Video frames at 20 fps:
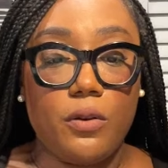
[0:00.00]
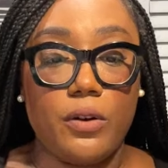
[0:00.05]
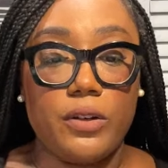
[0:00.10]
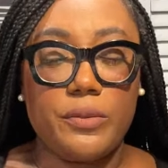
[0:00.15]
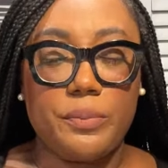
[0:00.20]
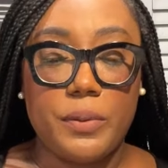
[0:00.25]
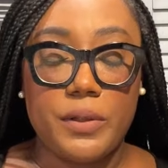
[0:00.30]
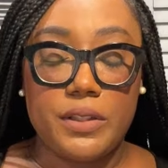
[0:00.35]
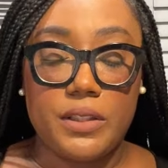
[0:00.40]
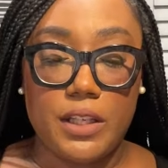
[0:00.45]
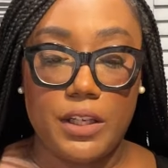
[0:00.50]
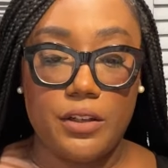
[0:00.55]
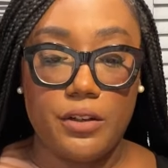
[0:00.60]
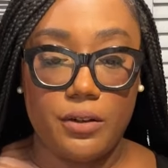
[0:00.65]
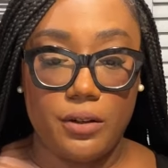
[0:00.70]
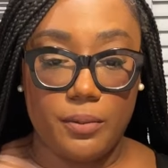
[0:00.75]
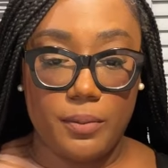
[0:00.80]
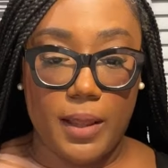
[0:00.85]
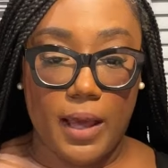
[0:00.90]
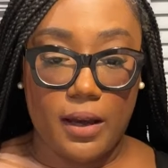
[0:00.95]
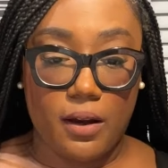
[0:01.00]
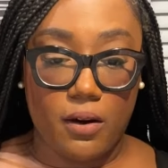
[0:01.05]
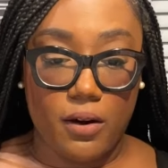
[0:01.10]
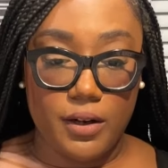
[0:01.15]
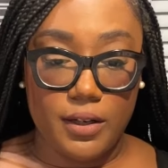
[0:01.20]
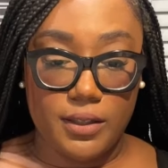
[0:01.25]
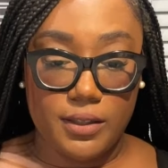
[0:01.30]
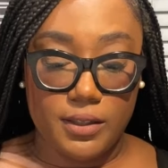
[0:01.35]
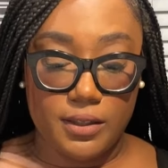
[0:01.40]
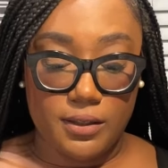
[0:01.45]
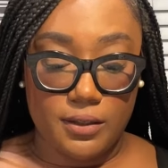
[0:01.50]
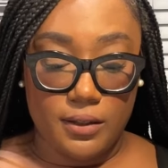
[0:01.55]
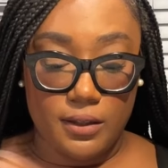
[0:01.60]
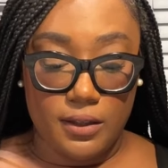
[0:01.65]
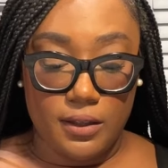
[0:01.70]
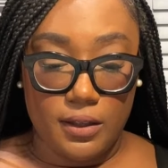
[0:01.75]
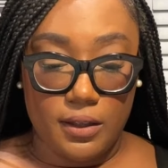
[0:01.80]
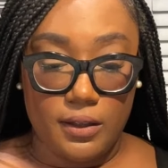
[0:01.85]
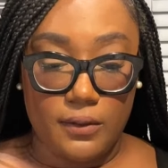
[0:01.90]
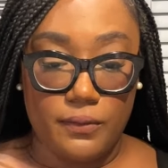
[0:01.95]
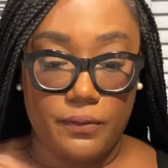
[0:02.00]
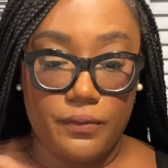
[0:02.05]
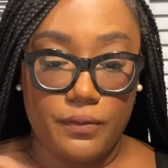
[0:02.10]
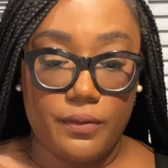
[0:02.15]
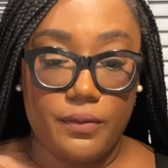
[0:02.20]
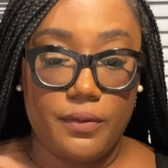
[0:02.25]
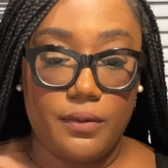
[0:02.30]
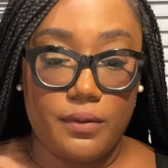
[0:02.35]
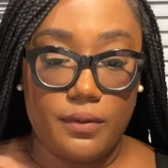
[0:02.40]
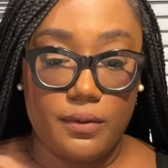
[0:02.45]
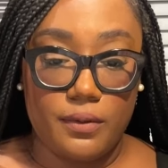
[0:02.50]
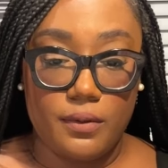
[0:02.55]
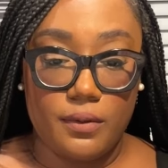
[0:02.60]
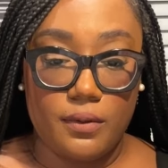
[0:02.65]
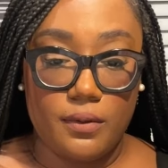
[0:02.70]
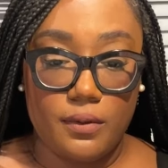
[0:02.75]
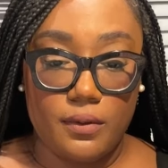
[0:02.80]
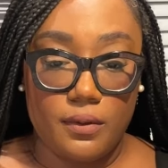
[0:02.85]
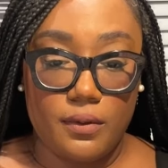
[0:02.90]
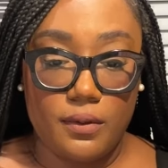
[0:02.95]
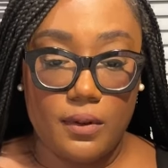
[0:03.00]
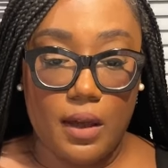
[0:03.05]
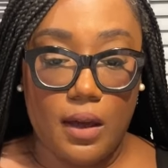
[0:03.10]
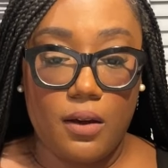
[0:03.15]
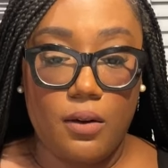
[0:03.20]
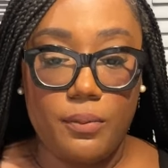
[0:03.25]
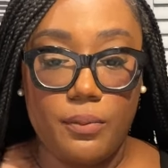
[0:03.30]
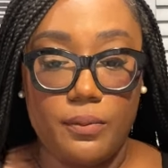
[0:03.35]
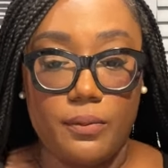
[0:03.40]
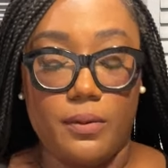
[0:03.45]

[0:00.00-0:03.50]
or a particular black artist i hope